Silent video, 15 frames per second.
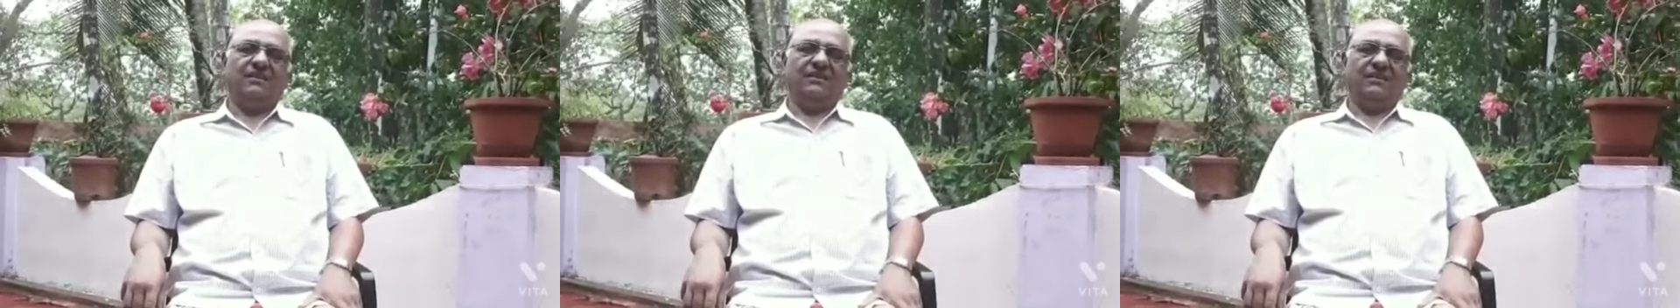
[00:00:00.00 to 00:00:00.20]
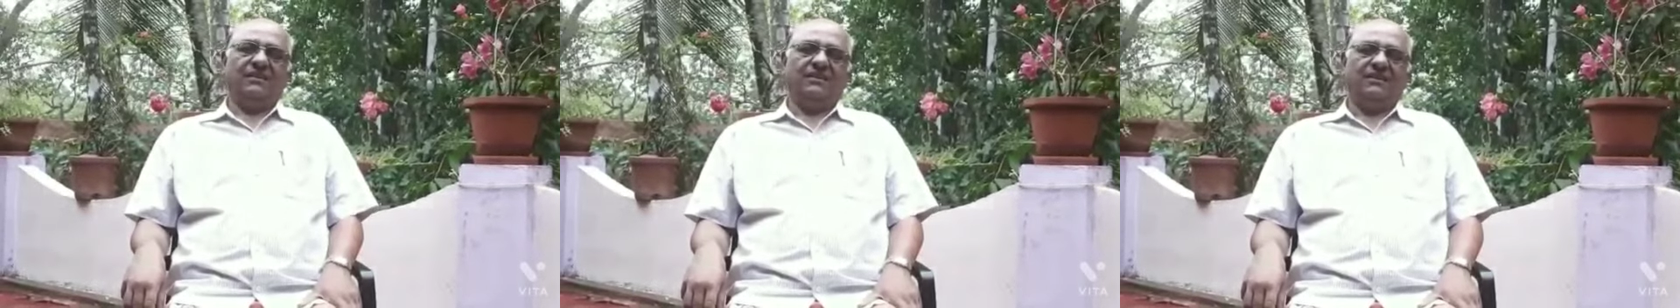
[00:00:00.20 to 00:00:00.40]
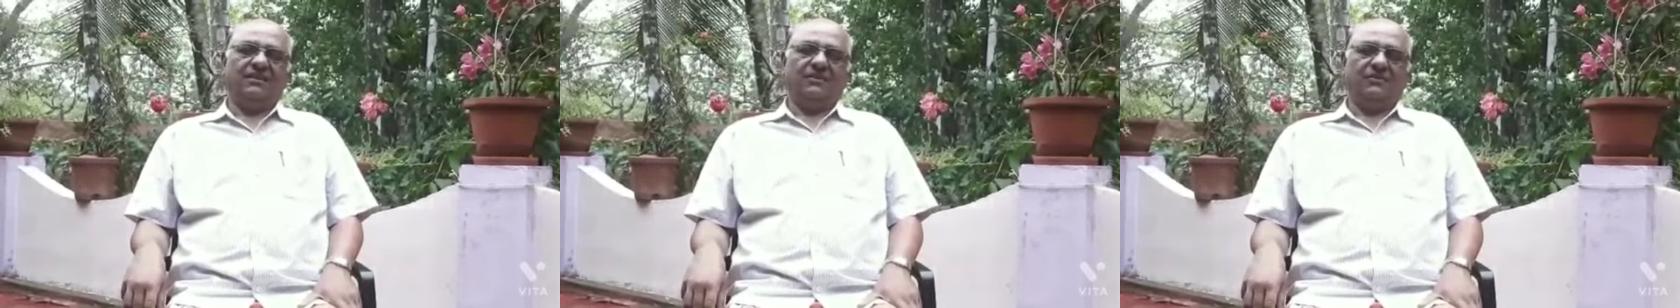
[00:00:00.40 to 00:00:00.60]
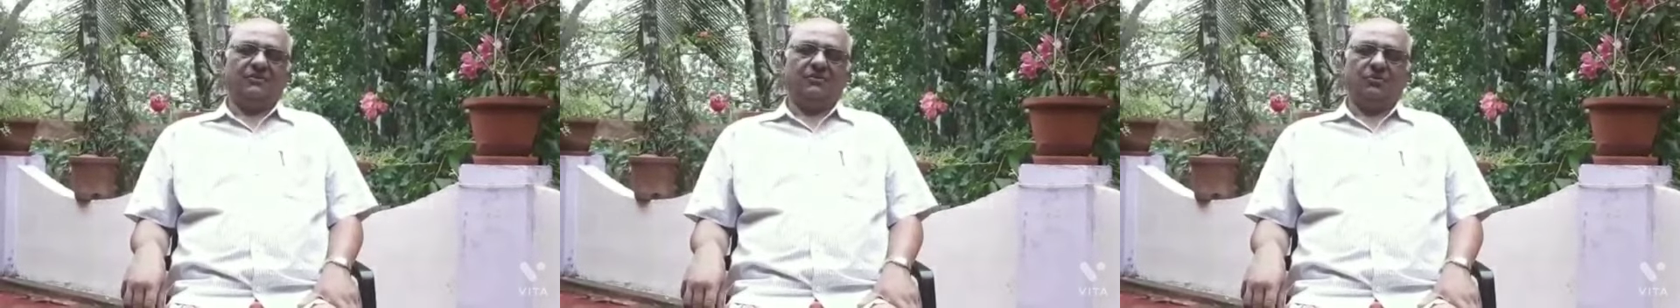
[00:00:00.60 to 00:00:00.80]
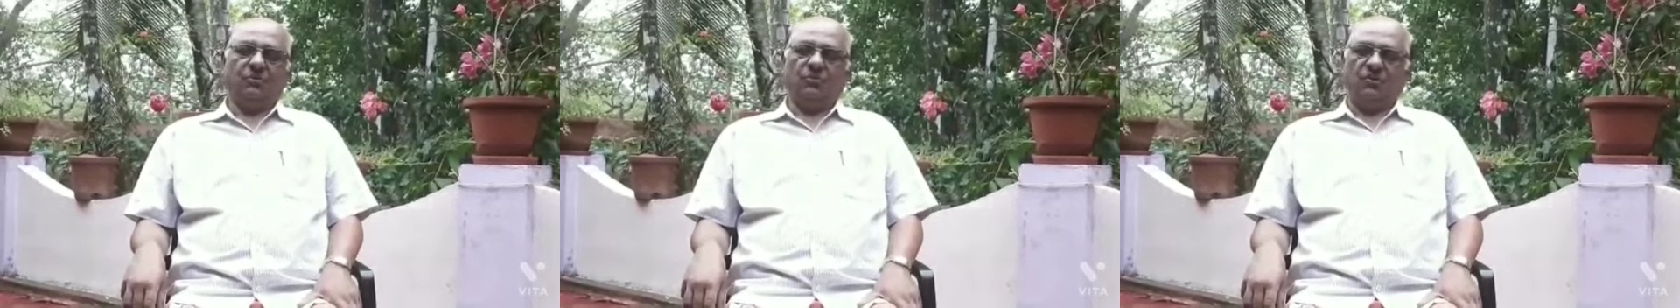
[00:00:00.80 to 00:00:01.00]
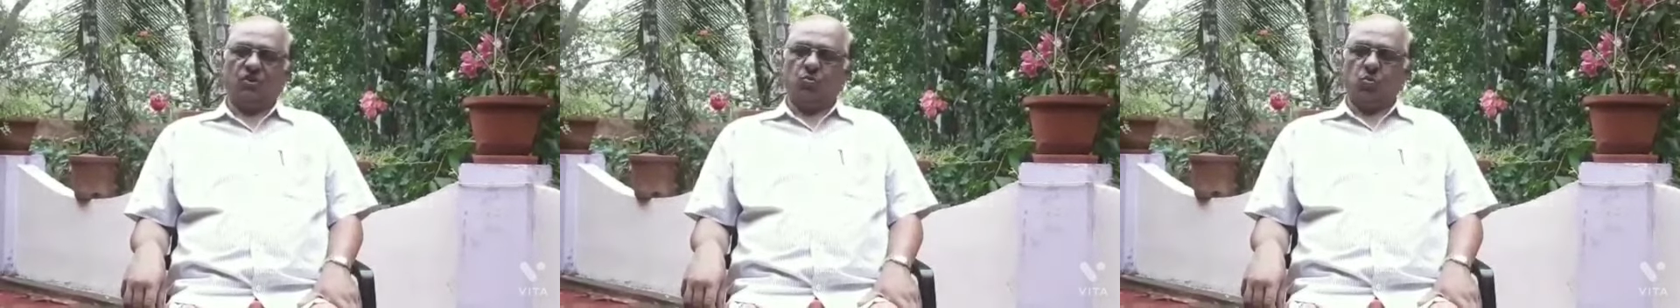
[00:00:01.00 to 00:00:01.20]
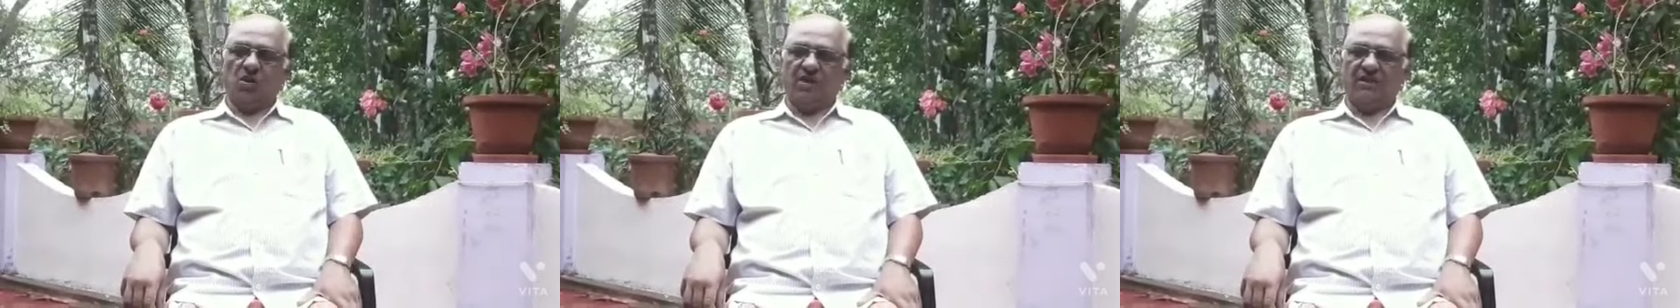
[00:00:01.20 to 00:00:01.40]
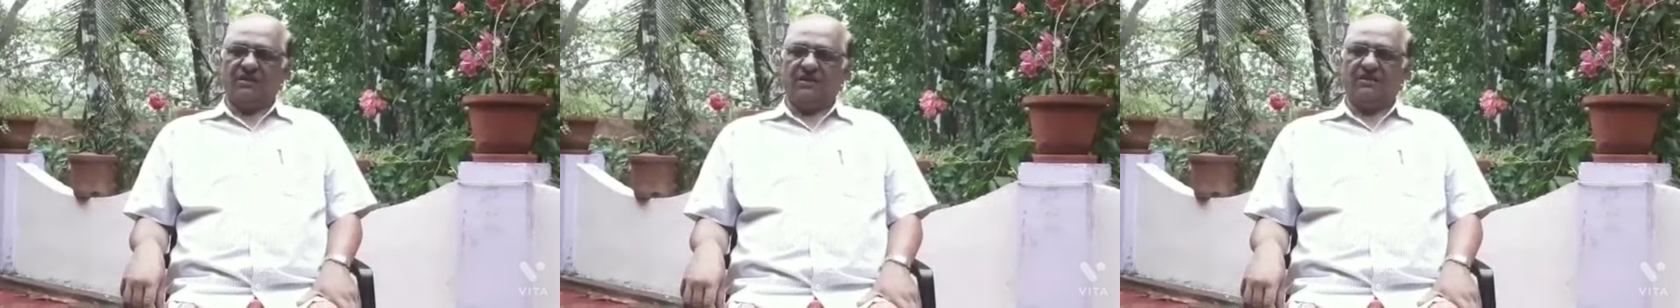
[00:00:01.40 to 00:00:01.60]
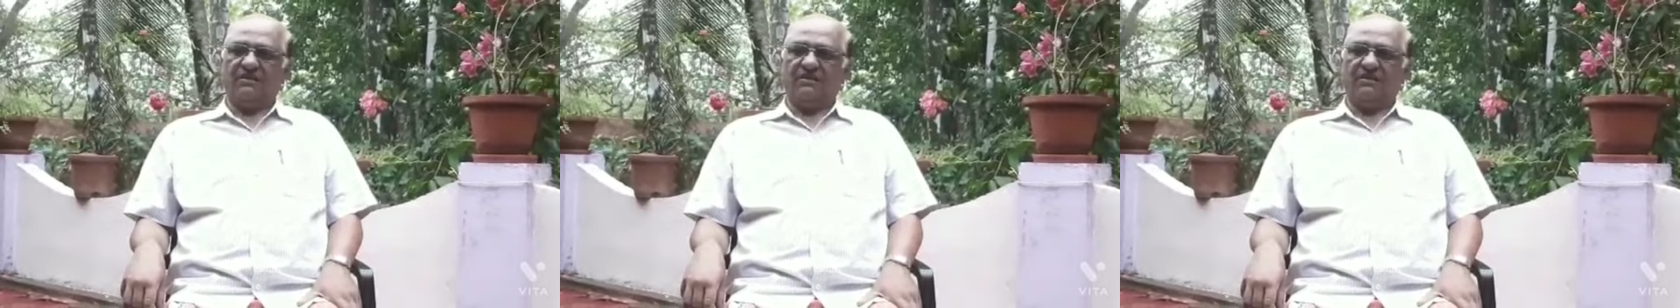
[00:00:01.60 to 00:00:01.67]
to do this work,